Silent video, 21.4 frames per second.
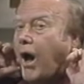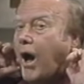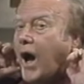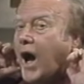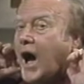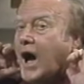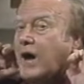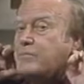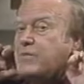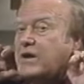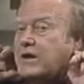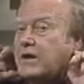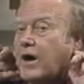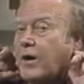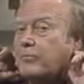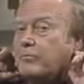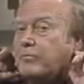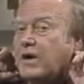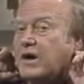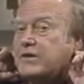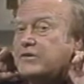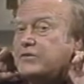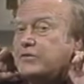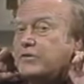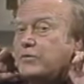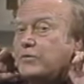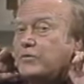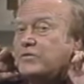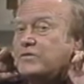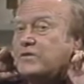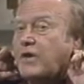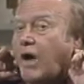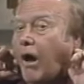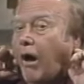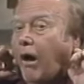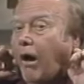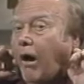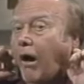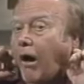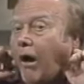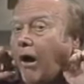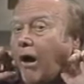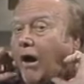I become buck toothed,
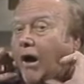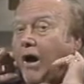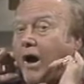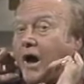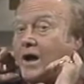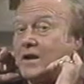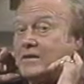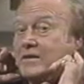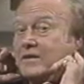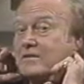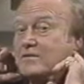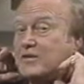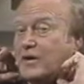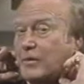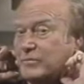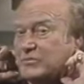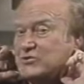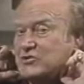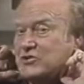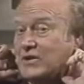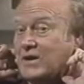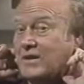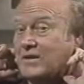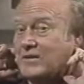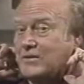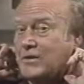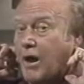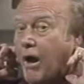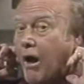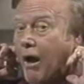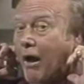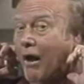a little double chinned,